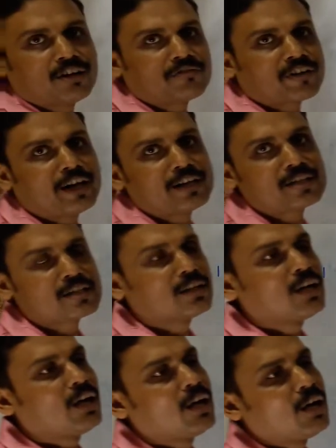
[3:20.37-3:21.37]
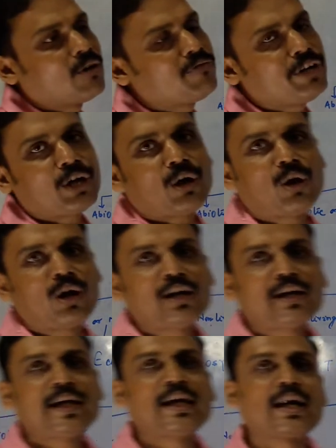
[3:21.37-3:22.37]
Friends, we all
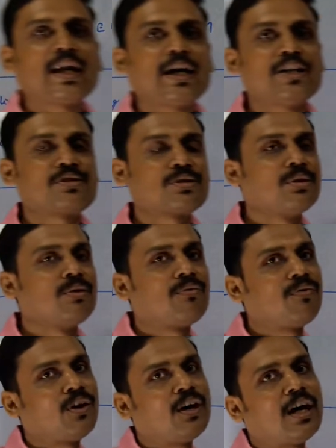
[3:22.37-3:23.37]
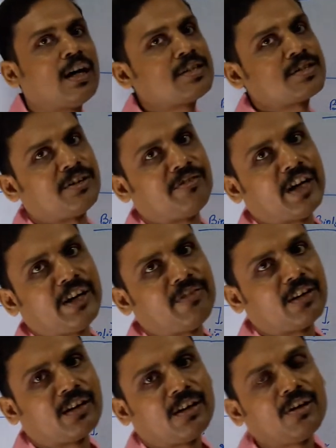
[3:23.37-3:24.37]
need light for our
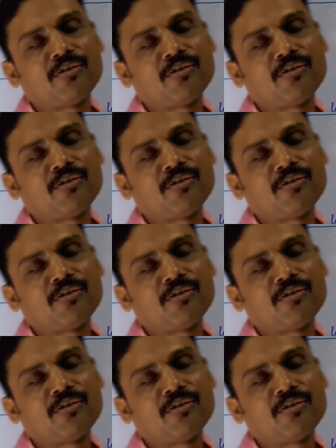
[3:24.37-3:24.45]
survival.